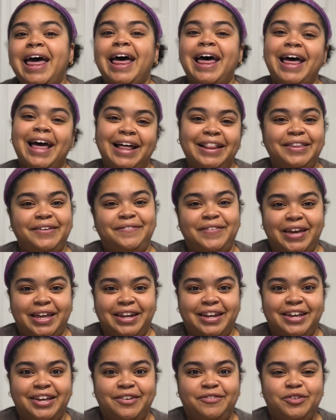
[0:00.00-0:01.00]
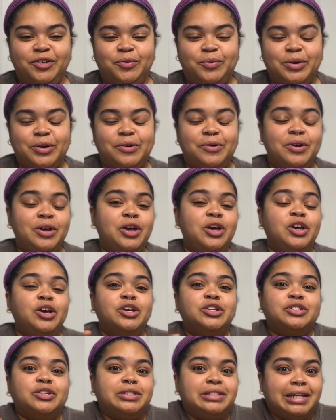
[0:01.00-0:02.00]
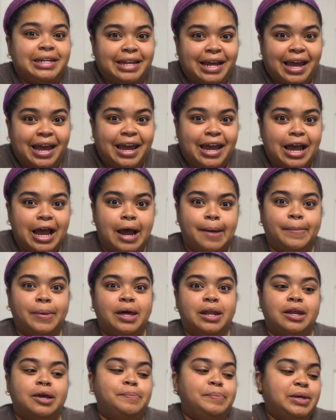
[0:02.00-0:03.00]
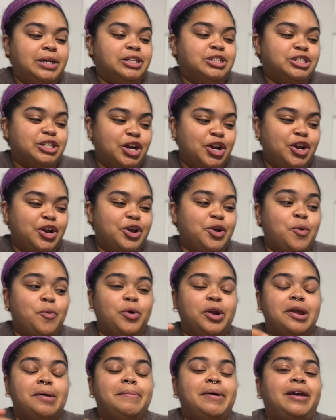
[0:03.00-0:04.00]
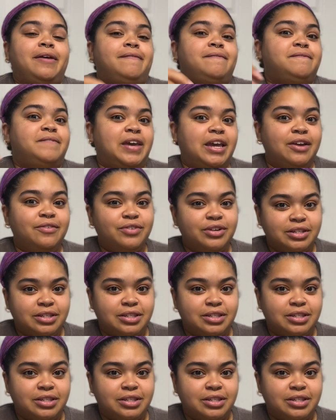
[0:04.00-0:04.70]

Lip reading: elevate it, if you will. So today I'm gonna be sharing one of my favorite